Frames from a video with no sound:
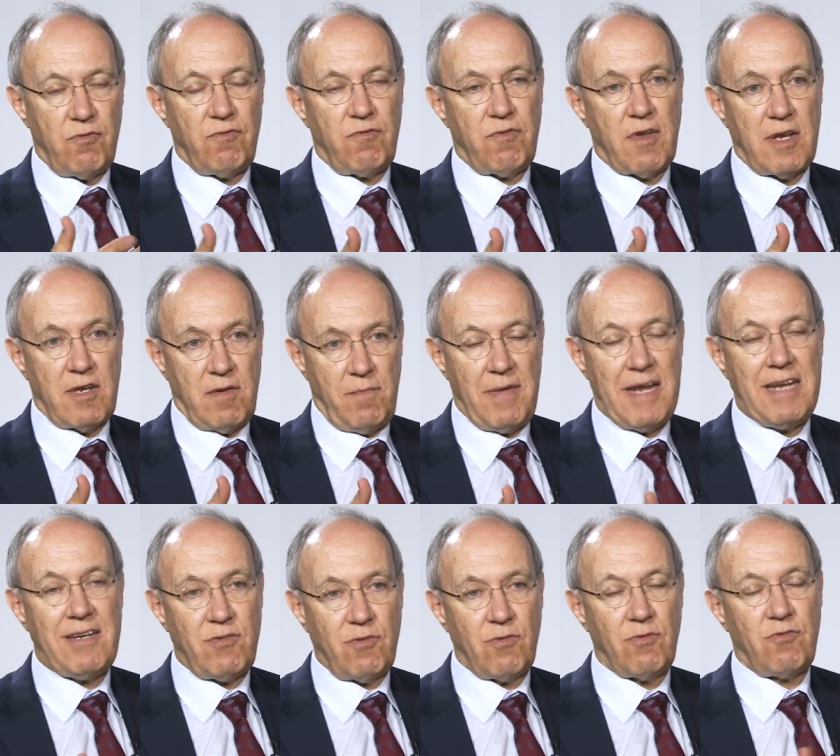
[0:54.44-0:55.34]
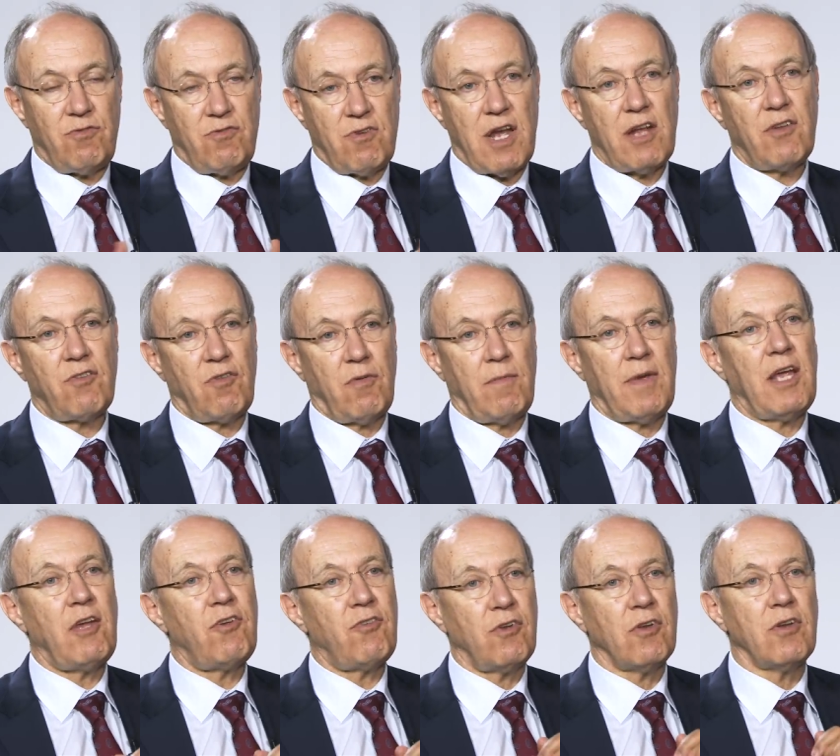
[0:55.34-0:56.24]
fundamental
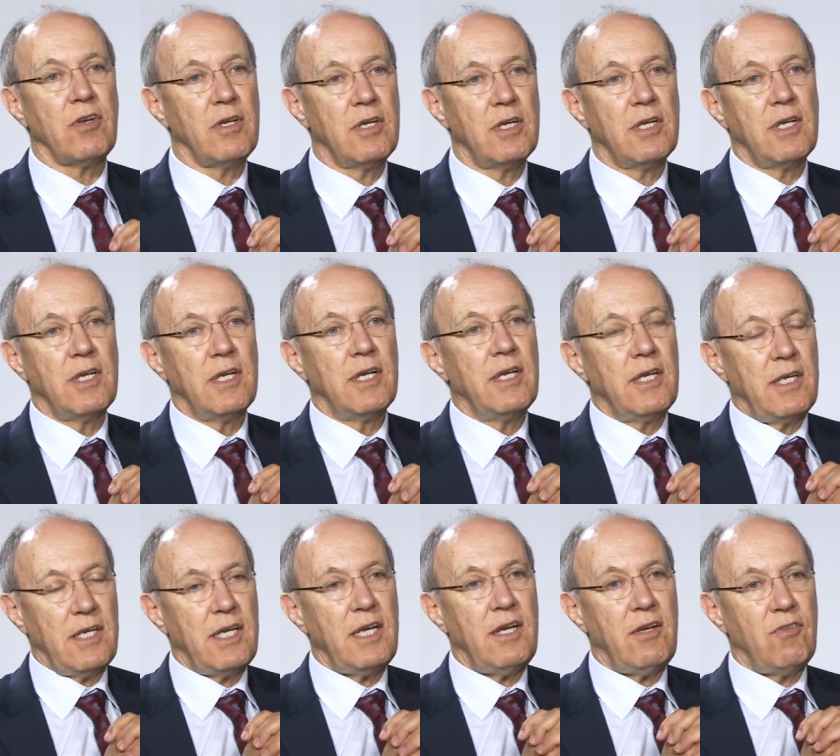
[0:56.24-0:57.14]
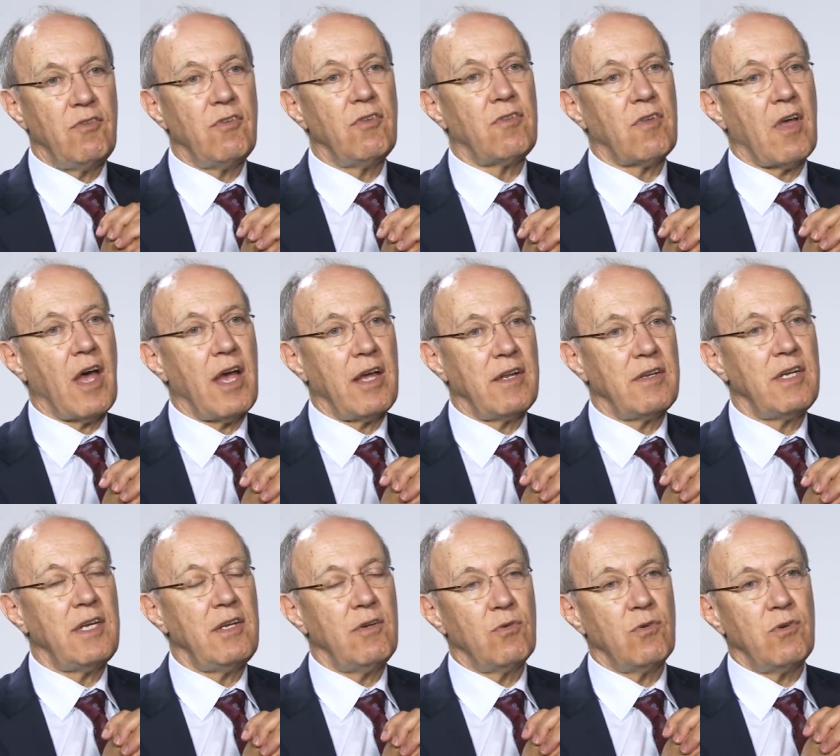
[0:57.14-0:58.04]
transformation in
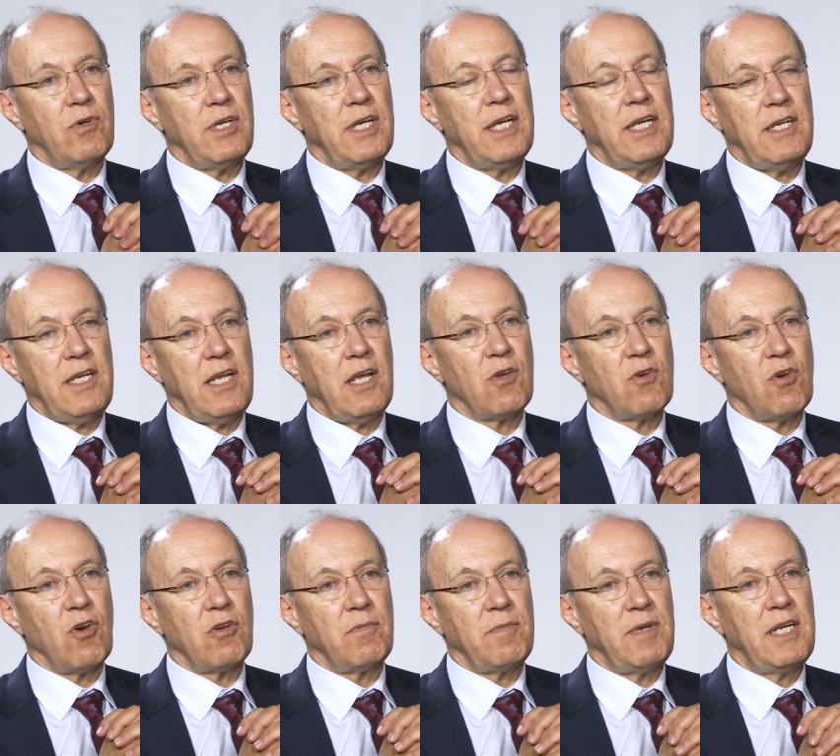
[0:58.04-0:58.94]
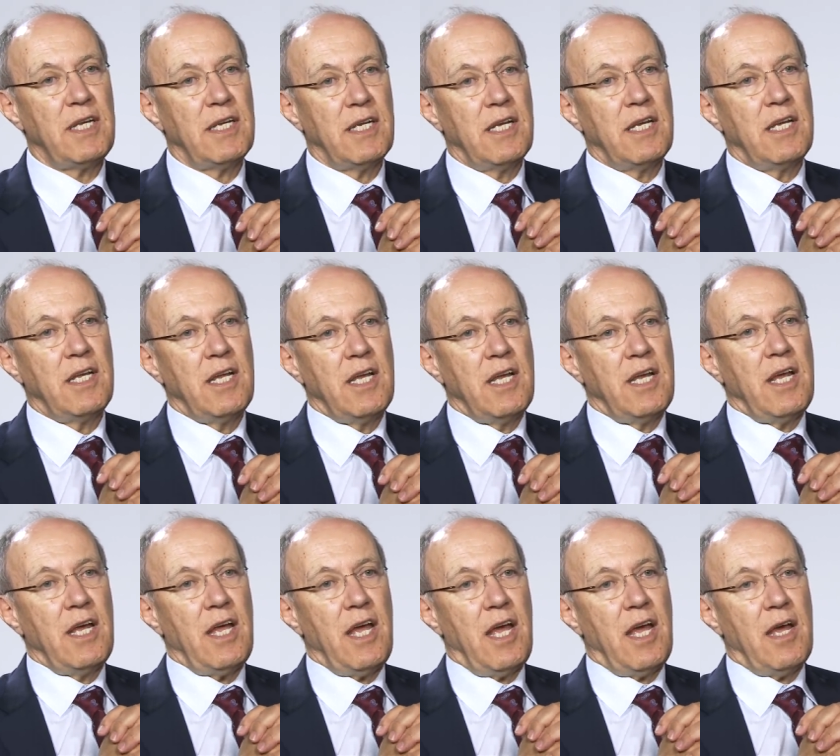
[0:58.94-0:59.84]
society or in the economy,
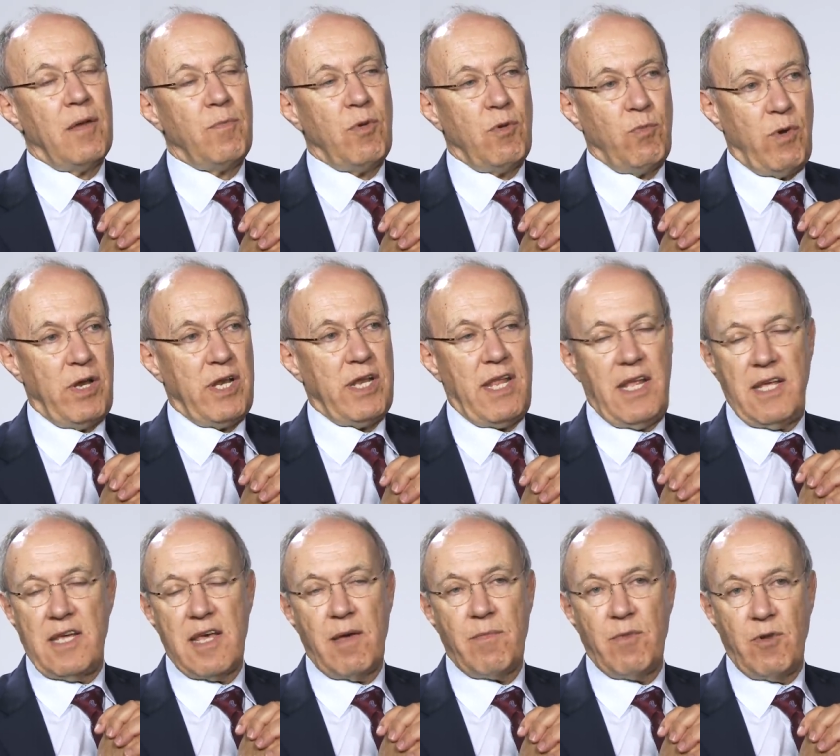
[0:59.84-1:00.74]
uh, but when they come